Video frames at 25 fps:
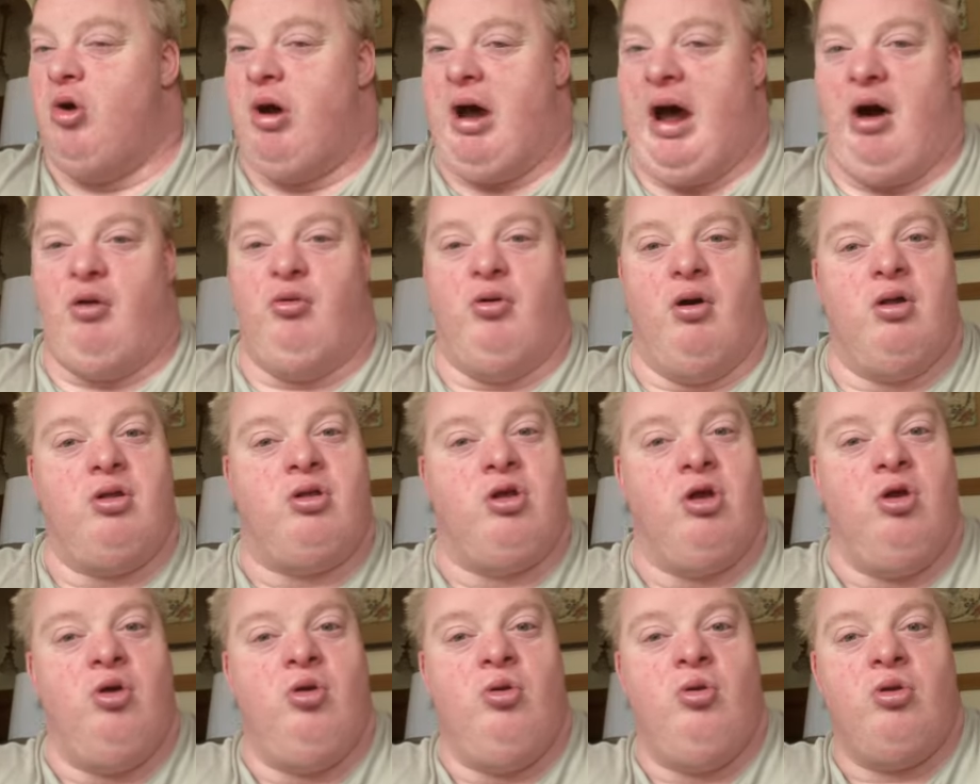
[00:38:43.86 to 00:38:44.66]
I want
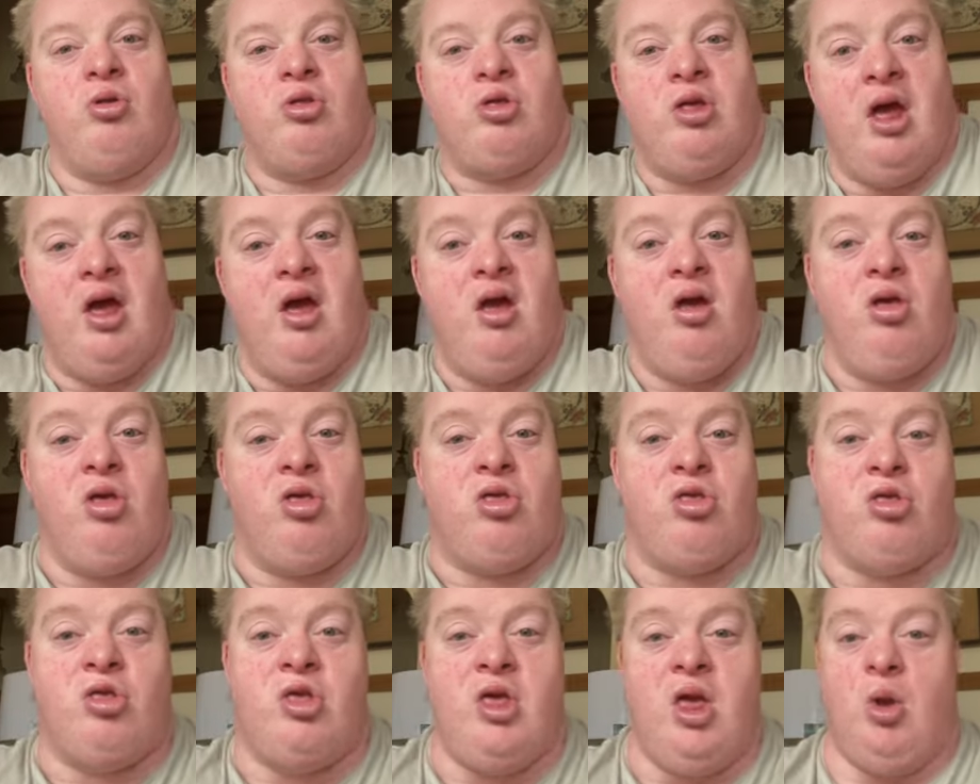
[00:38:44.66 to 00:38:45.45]
to say,
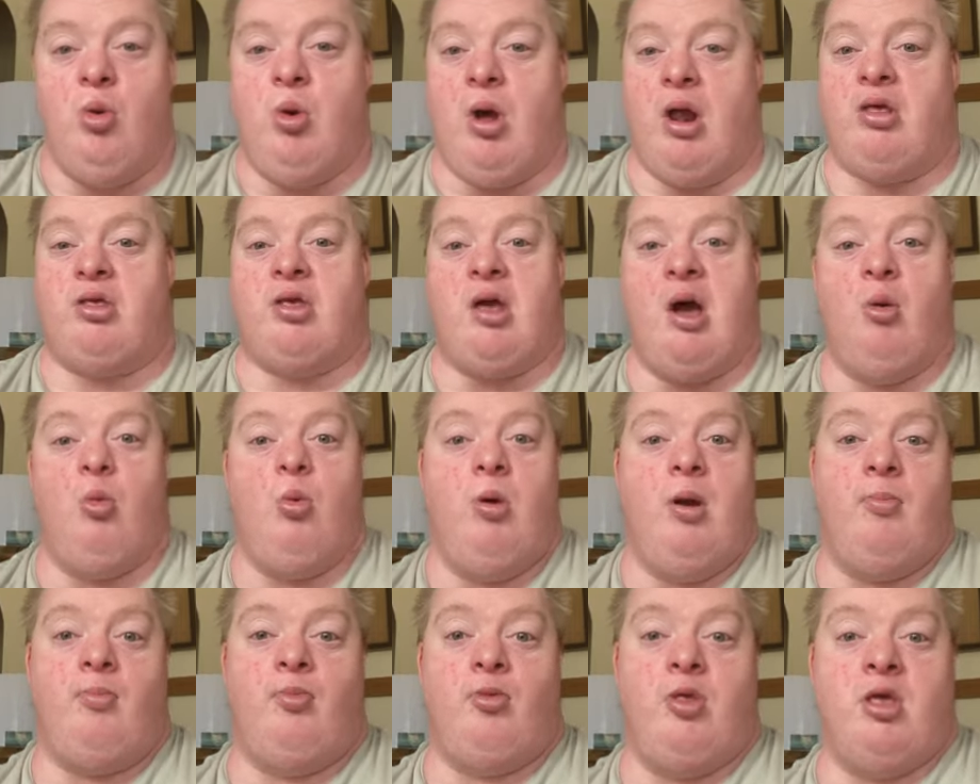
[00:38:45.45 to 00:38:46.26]
see what's up
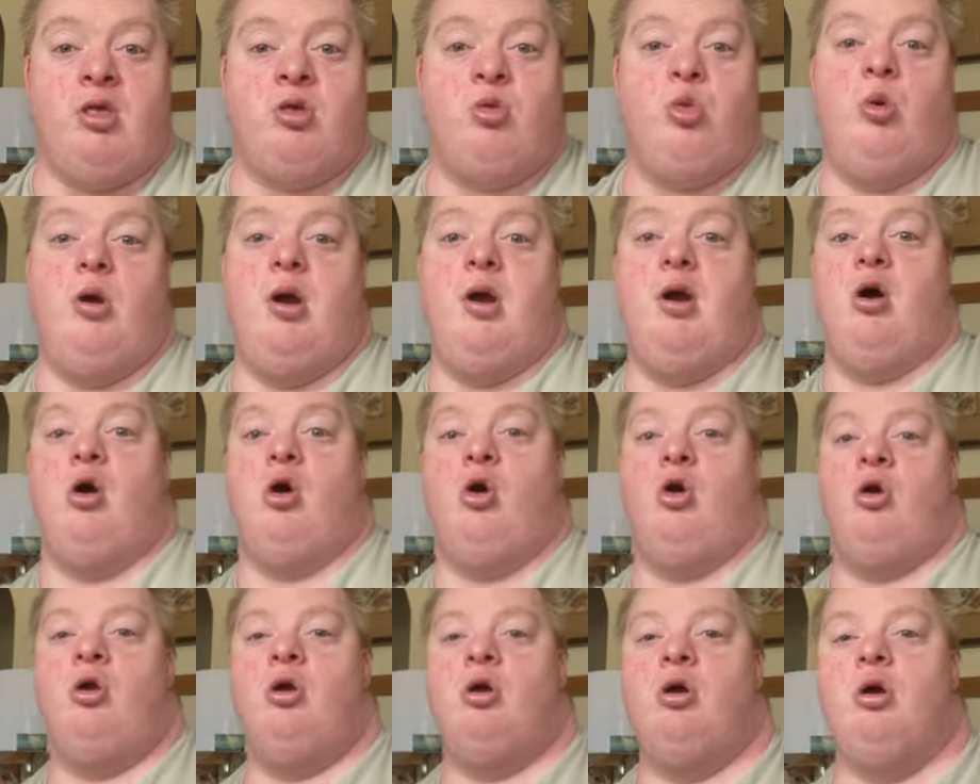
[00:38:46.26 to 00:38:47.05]
with this
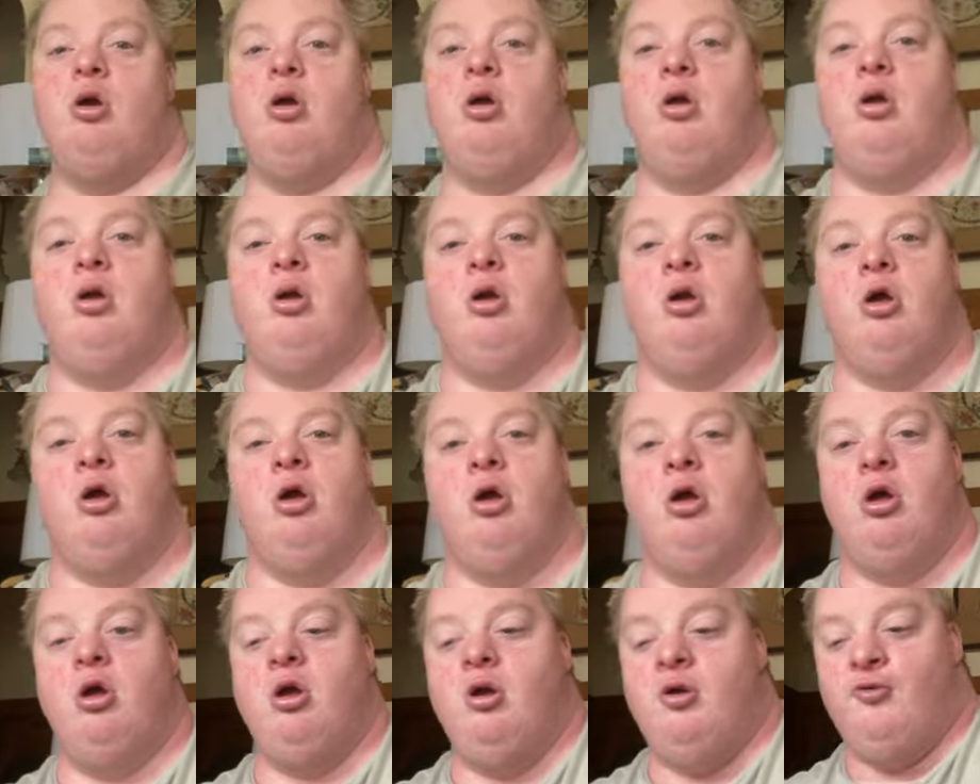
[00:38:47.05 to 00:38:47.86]
world
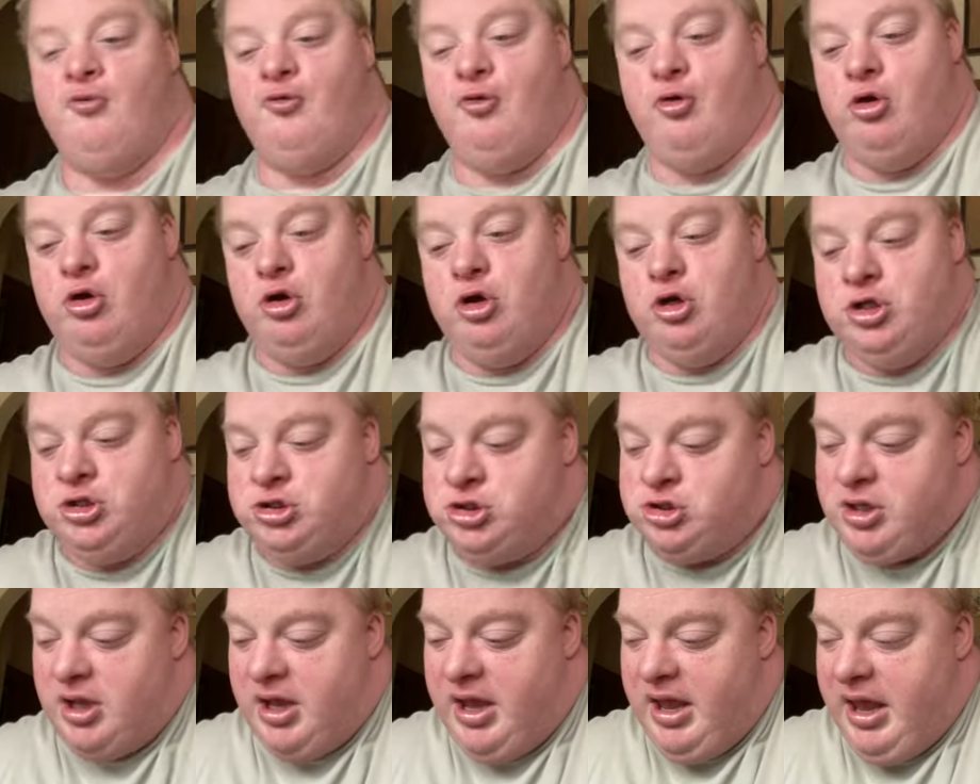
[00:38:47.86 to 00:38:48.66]

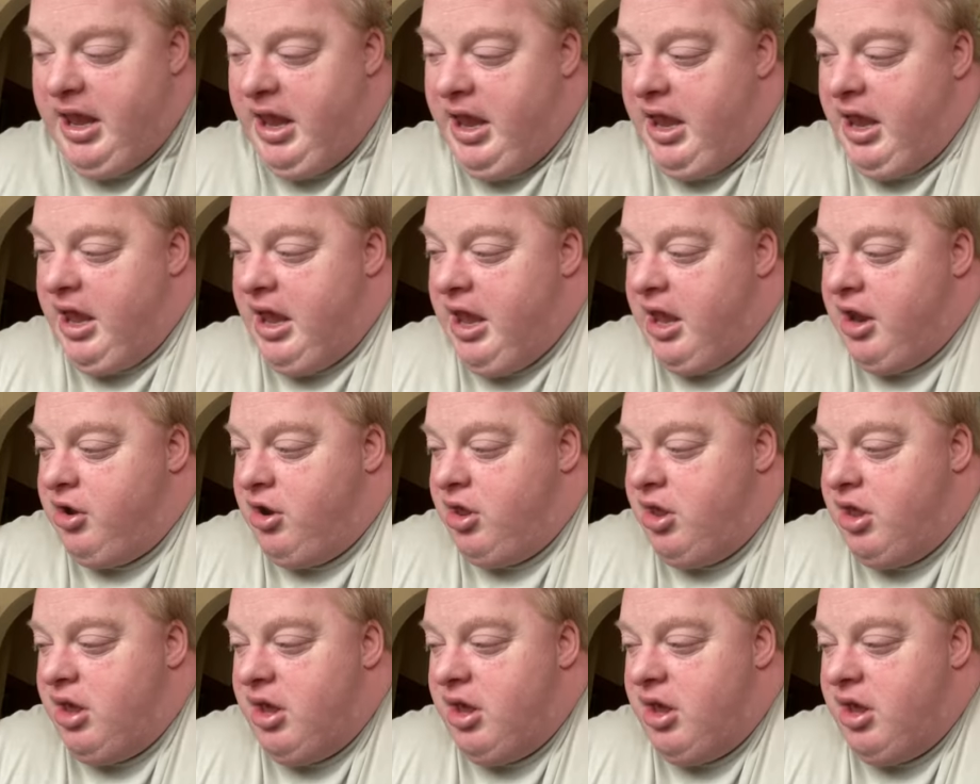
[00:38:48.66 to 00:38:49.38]
first, and